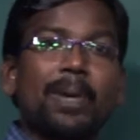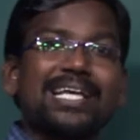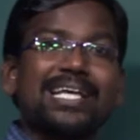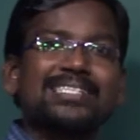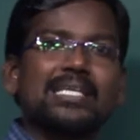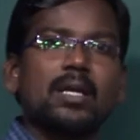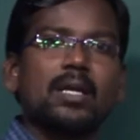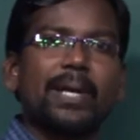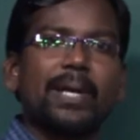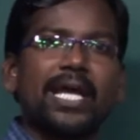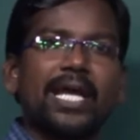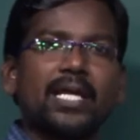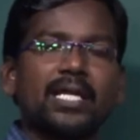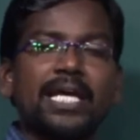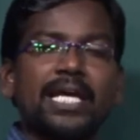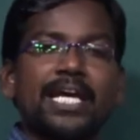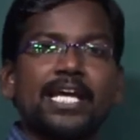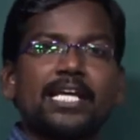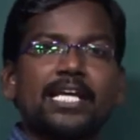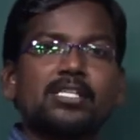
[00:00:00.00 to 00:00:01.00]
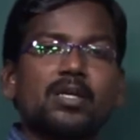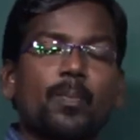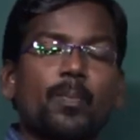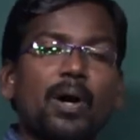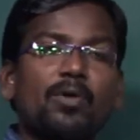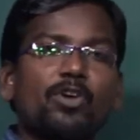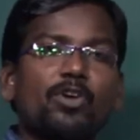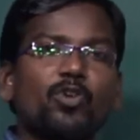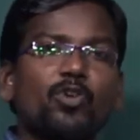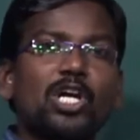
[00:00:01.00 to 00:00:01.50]
bisulfate is a
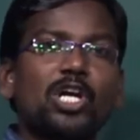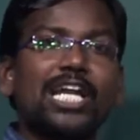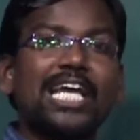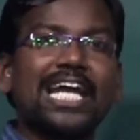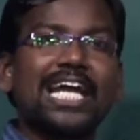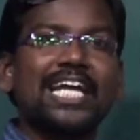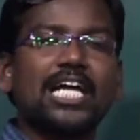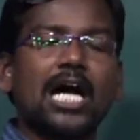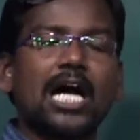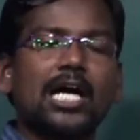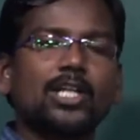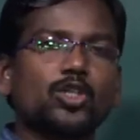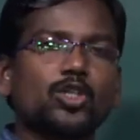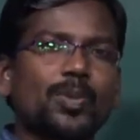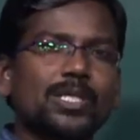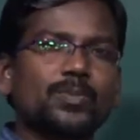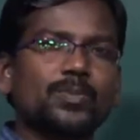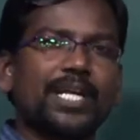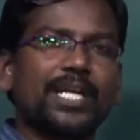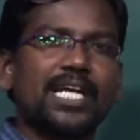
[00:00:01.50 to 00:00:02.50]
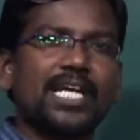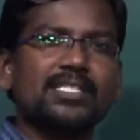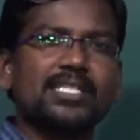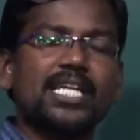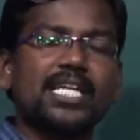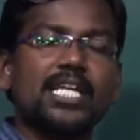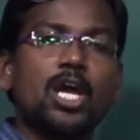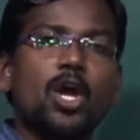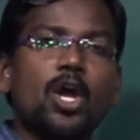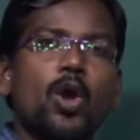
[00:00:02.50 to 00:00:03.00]
powerful dehydrated orthophosphoric
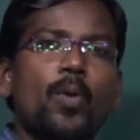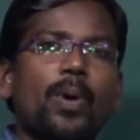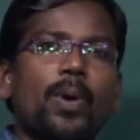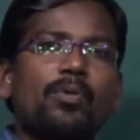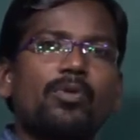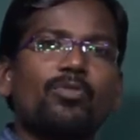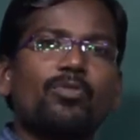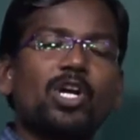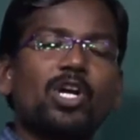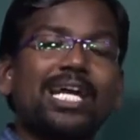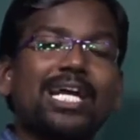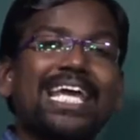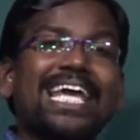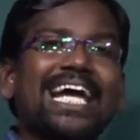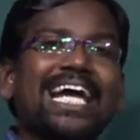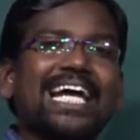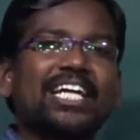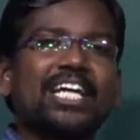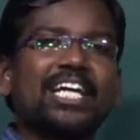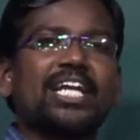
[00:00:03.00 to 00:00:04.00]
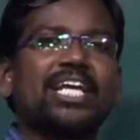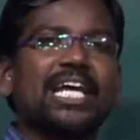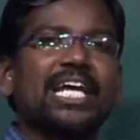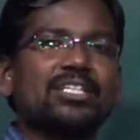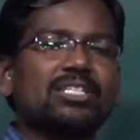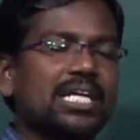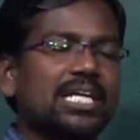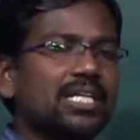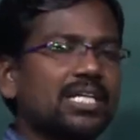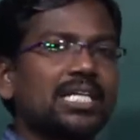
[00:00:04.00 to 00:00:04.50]
acid, powerful dehydrating
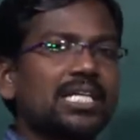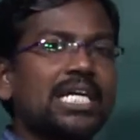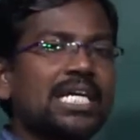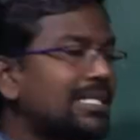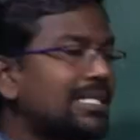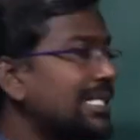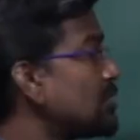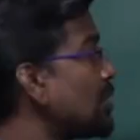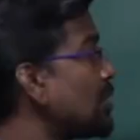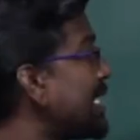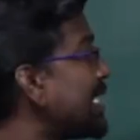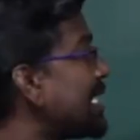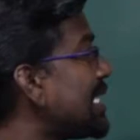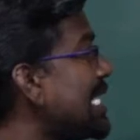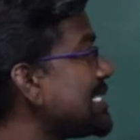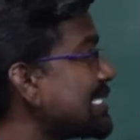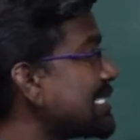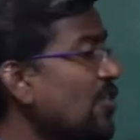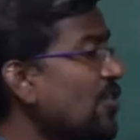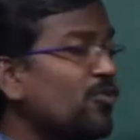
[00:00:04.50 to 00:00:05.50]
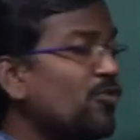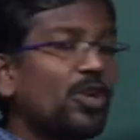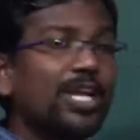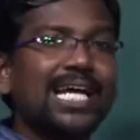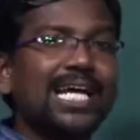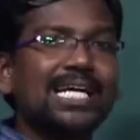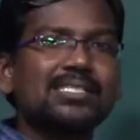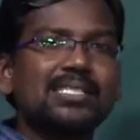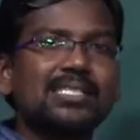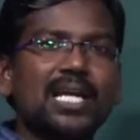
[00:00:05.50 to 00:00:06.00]
agent. That's why
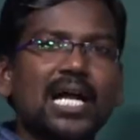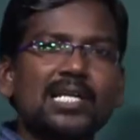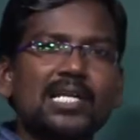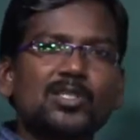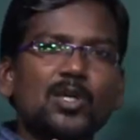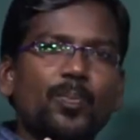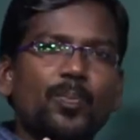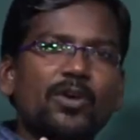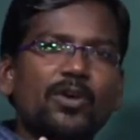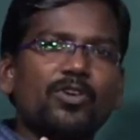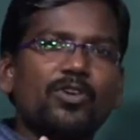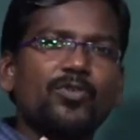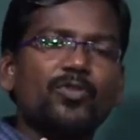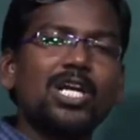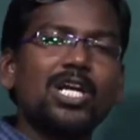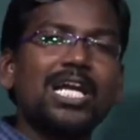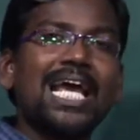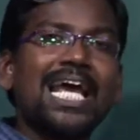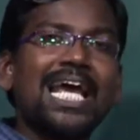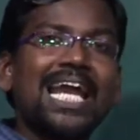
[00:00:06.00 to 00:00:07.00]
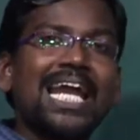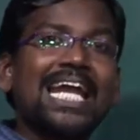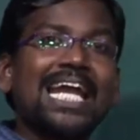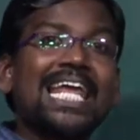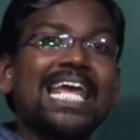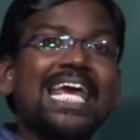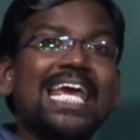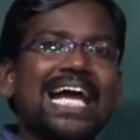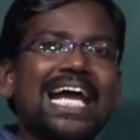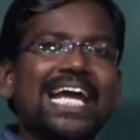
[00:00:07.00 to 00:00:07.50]
sulfuric acid also powerful
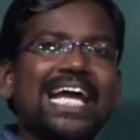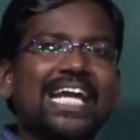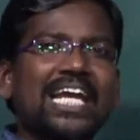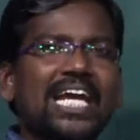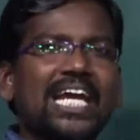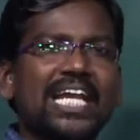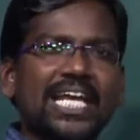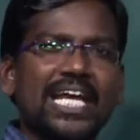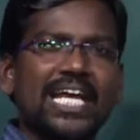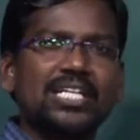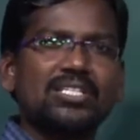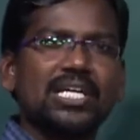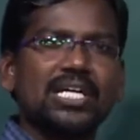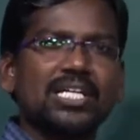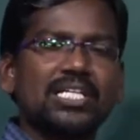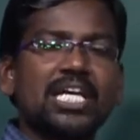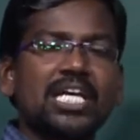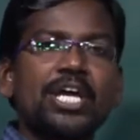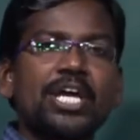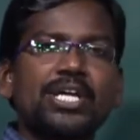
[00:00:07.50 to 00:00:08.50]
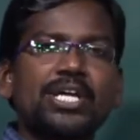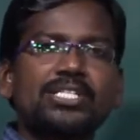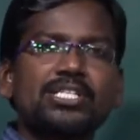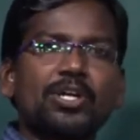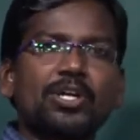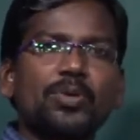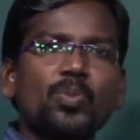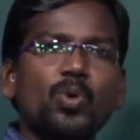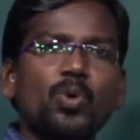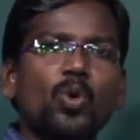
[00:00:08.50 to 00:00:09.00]
dehydrating agent. It's a
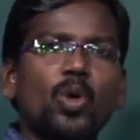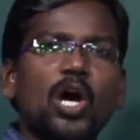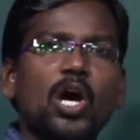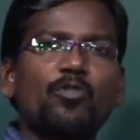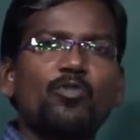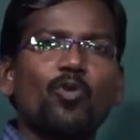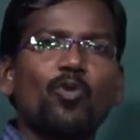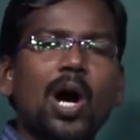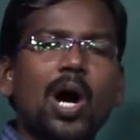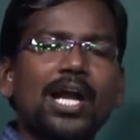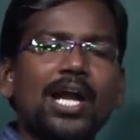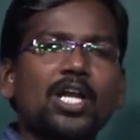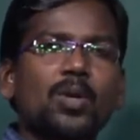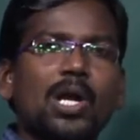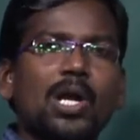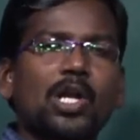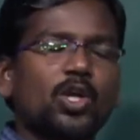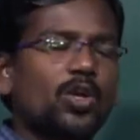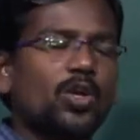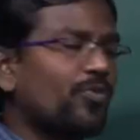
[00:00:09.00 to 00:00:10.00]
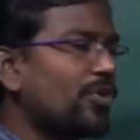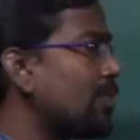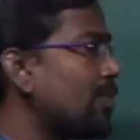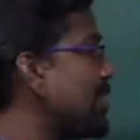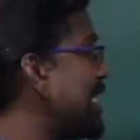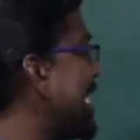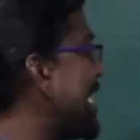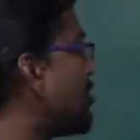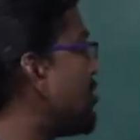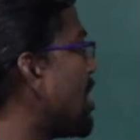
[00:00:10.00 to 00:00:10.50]
removal of water molecule from
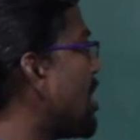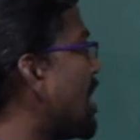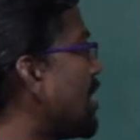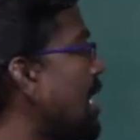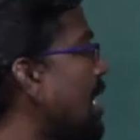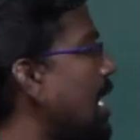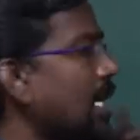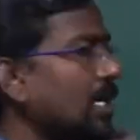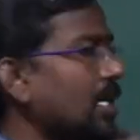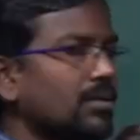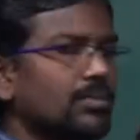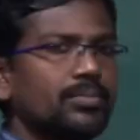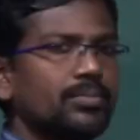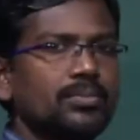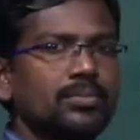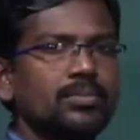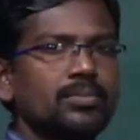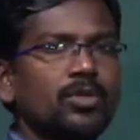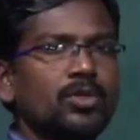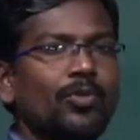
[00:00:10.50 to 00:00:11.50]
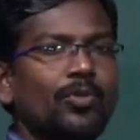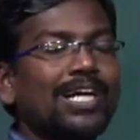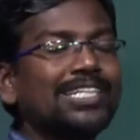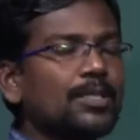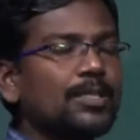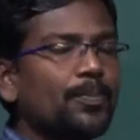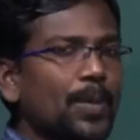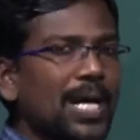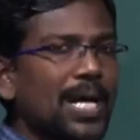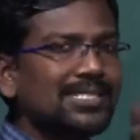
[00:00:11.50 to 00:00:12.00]
the ethyl alcohol. What's
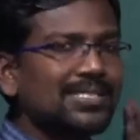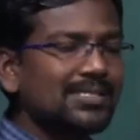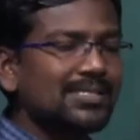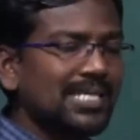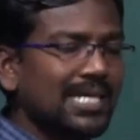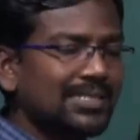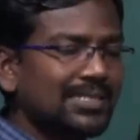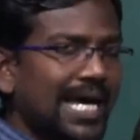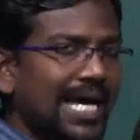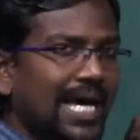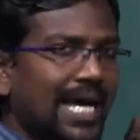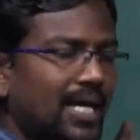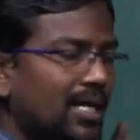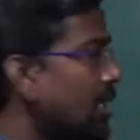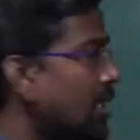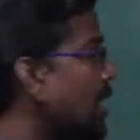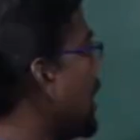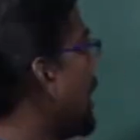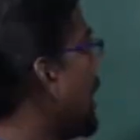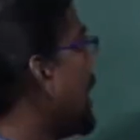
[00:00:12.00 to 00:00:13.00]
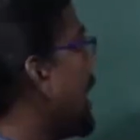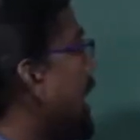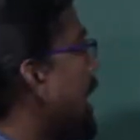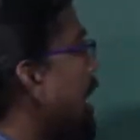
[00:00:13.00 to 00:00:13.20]
the process of that?